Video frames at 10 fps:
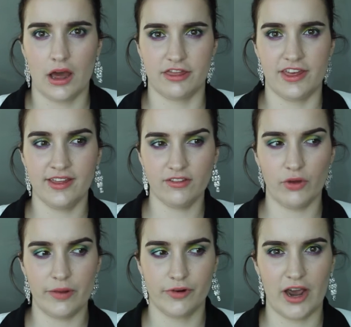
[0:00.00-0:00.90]
I think that's
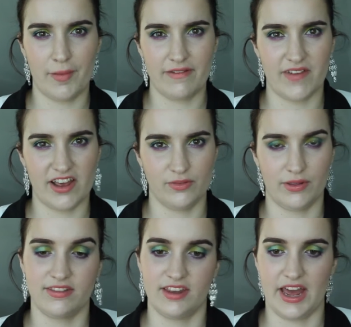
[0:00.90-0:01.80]
what I primed my face
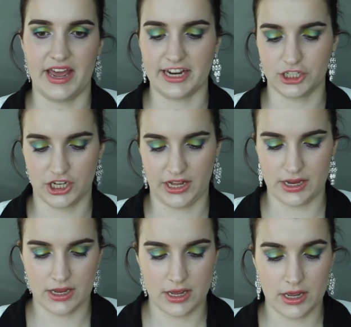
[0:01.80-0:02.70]
with today actually.
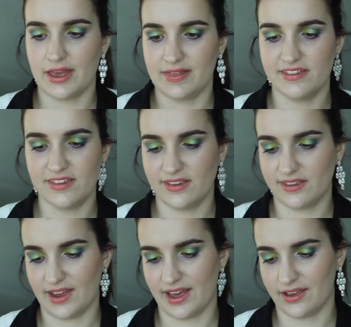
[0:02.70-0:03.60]
This
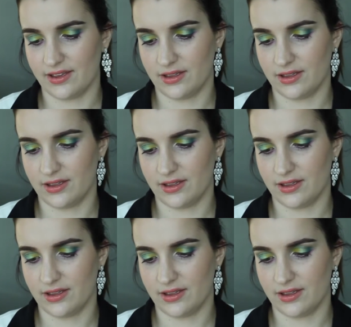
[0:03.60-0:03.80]
is like